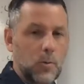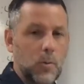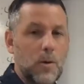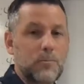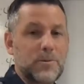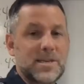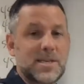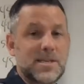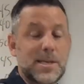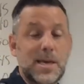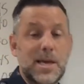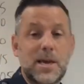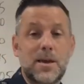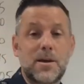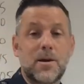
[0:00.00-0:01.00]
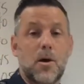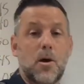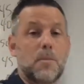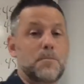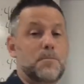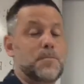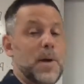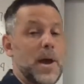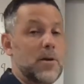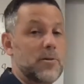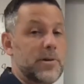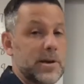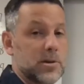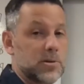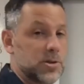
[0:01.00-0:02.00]
what we see are
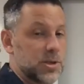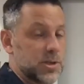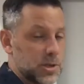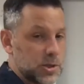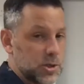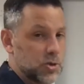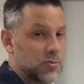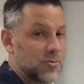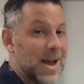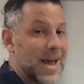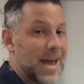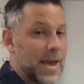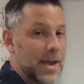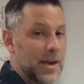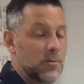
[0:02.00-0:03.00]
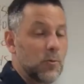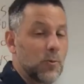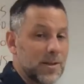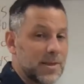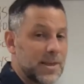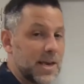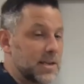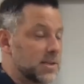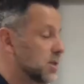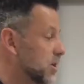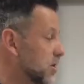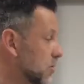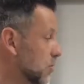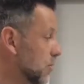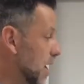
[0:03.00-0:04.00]
barriers to trade. What they
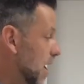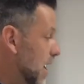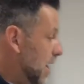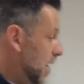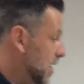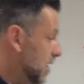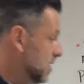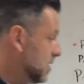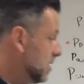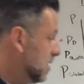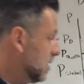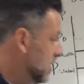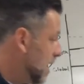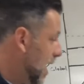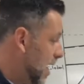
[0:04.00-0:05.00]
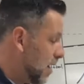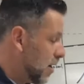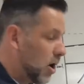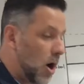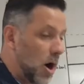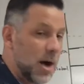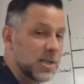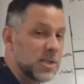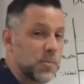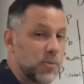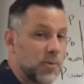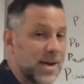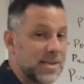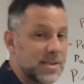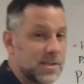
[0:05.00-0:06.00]
do is they cause
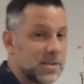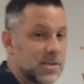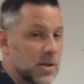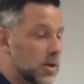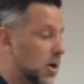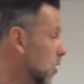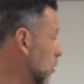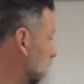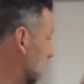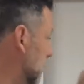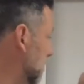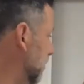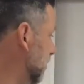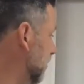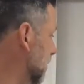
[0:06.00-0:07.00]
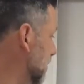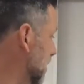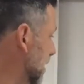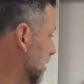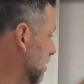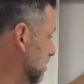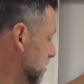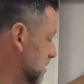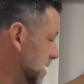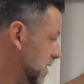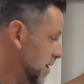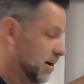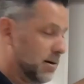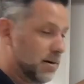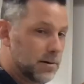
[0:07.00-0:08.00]
prices to go up from here to
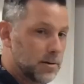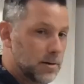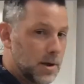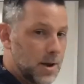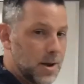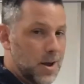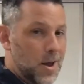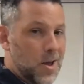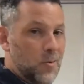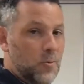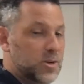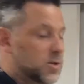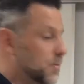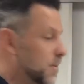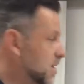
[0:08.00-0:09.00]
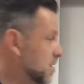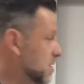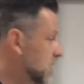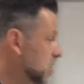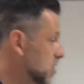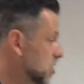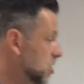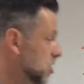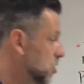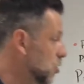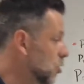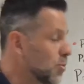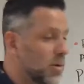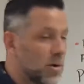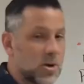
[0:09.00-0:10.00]
here, which means
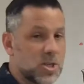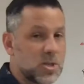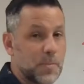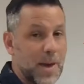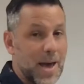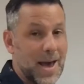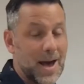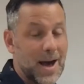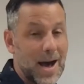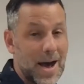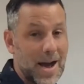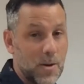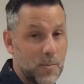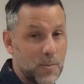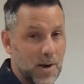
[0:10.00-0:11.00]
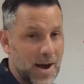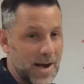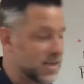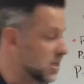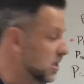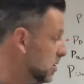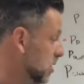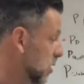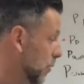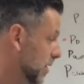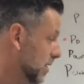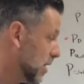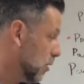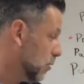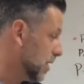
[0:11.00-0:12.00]
consumers pay a higher price, so we
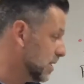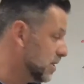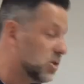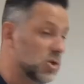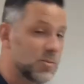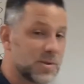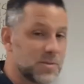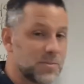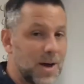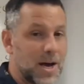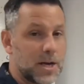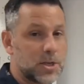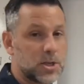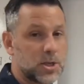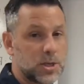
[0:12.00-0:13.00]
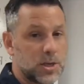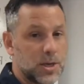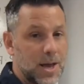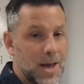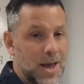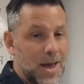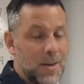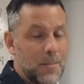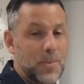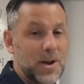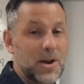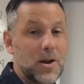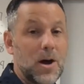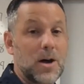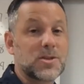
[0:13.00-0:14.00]
don't consume as much. But
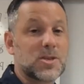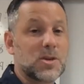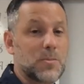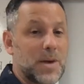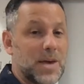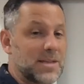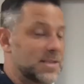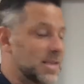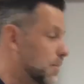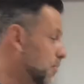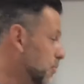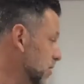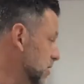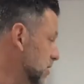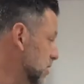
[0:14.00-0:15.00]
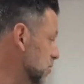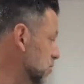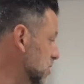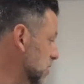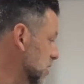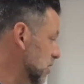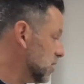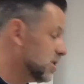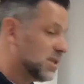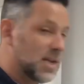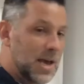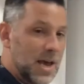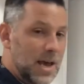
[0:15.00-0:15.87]
it also means that producers